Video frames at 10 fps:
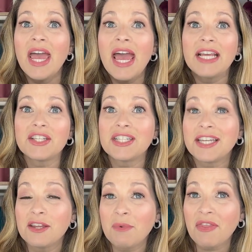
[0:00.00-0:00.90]
and just
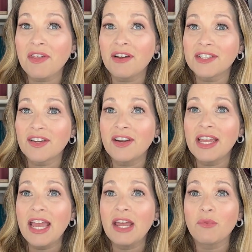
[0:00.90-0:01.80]
tell you my thoughts on
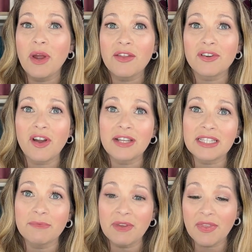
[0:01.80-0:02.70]
it and whether or not it's
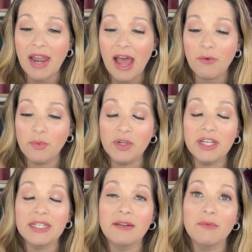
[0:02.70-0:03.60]
something that I
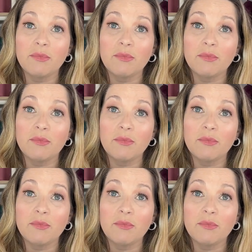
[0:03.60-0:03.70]
would